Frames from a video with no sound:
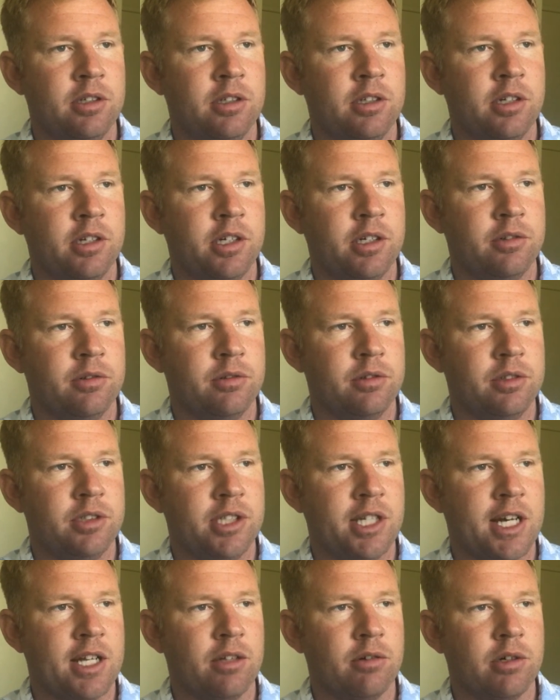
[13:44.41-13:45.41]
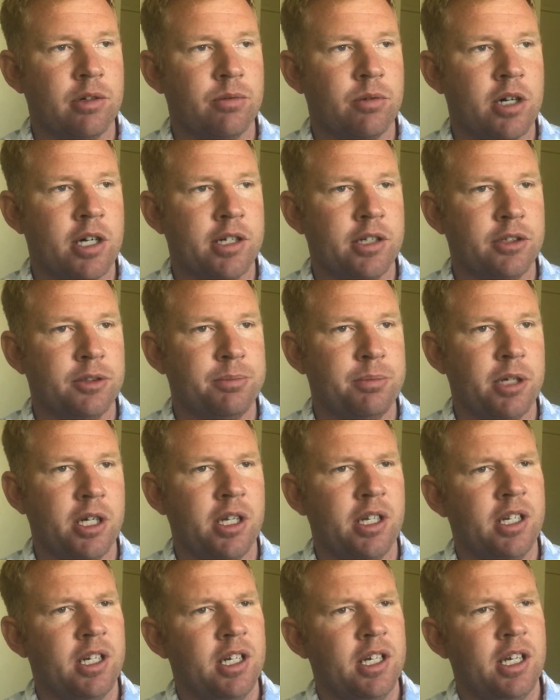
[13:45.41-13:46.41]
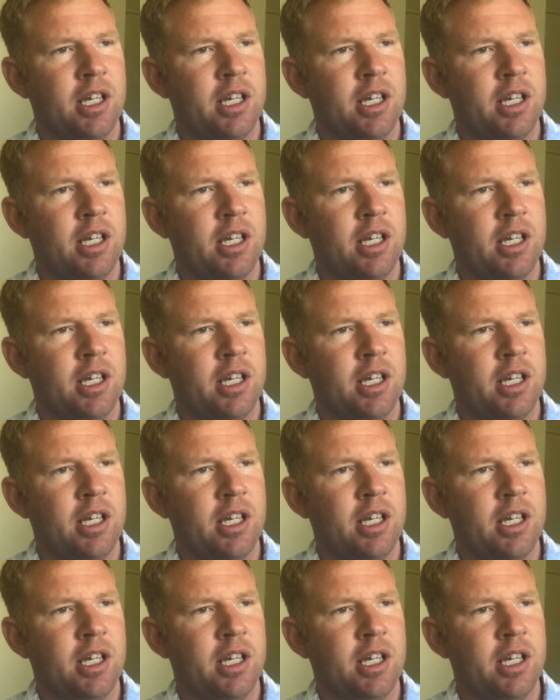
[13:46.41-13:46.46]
you know, shallower waters, but